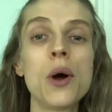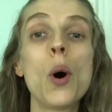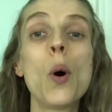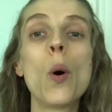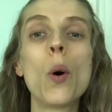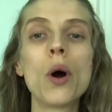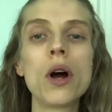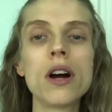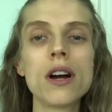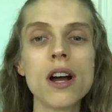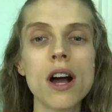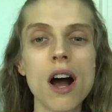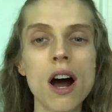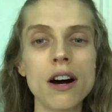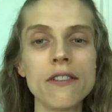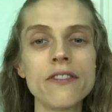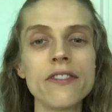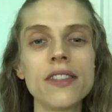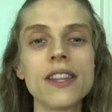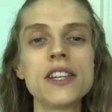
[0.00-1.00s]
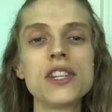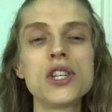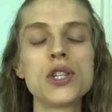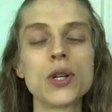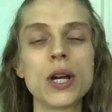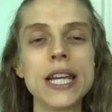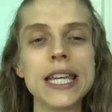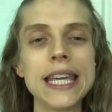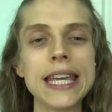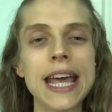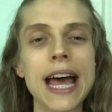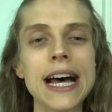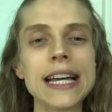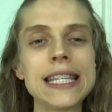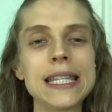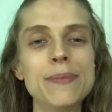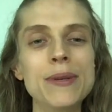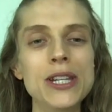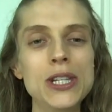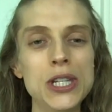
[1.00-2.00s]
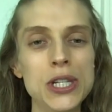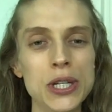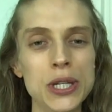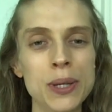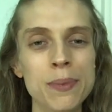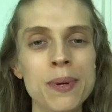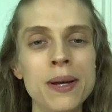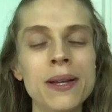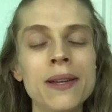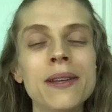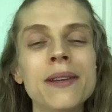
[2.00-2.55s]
or a cuffless tracheostomy tube,